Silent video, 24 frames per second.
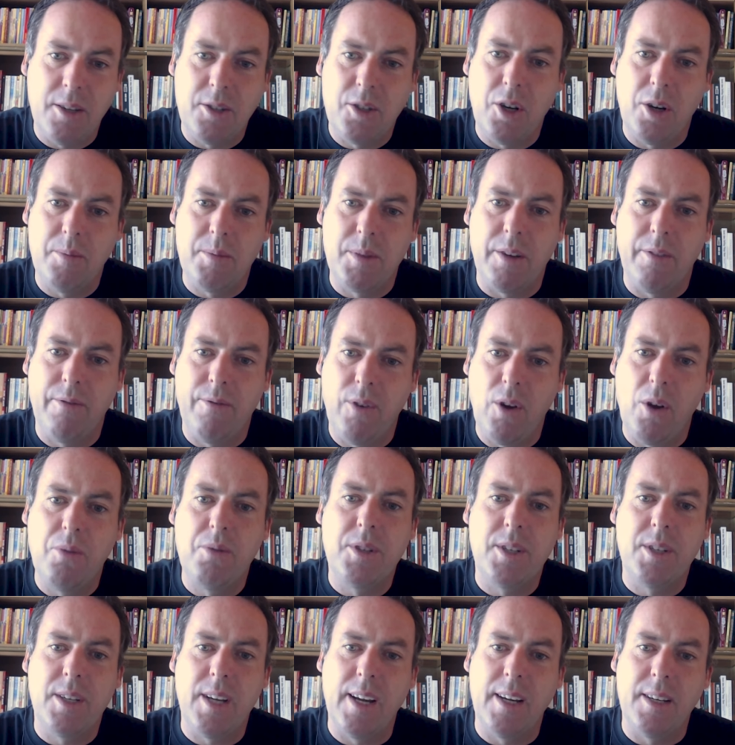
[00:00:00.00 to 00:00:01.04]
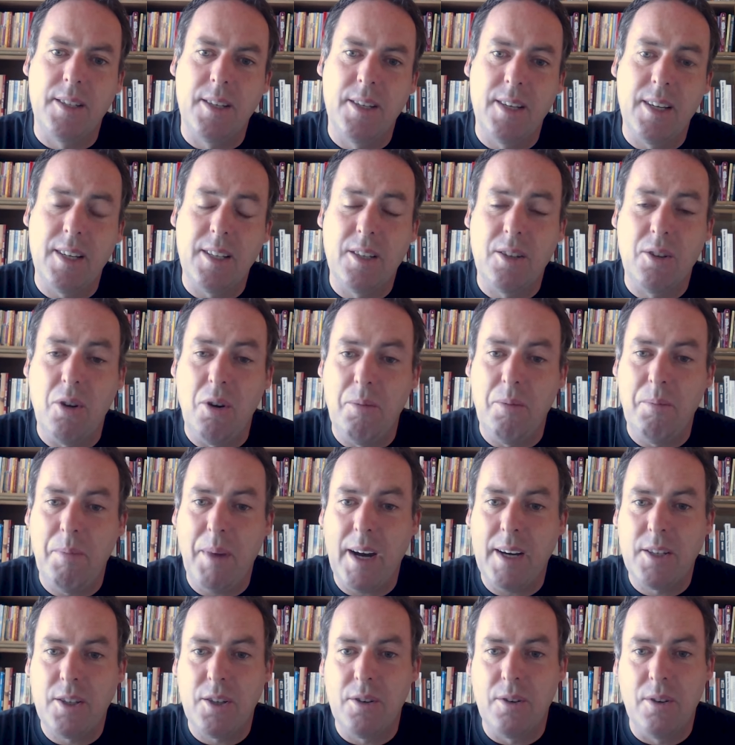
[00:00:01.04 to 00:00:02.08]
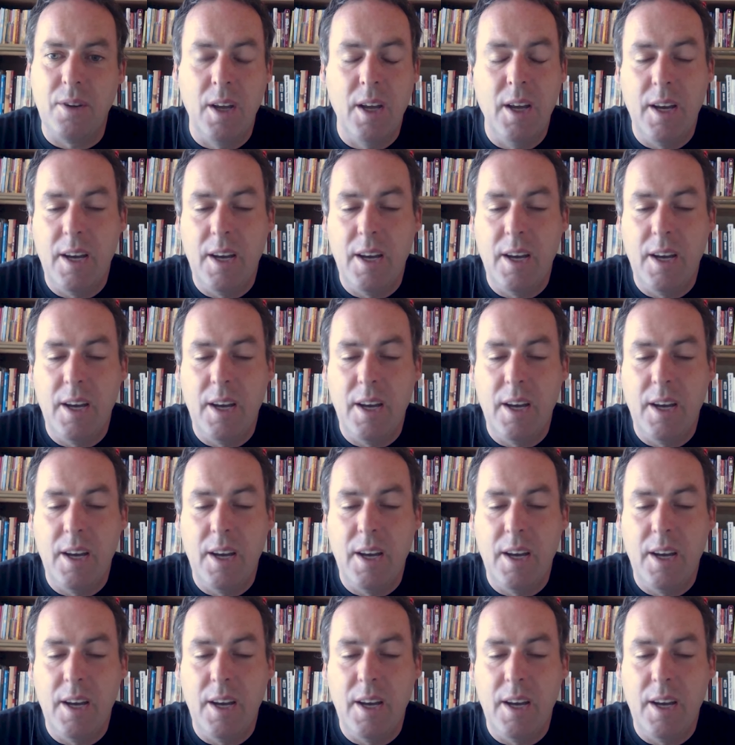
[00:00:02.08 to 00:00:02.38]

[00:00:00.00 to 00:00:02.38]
terms of flow states, and this is going back to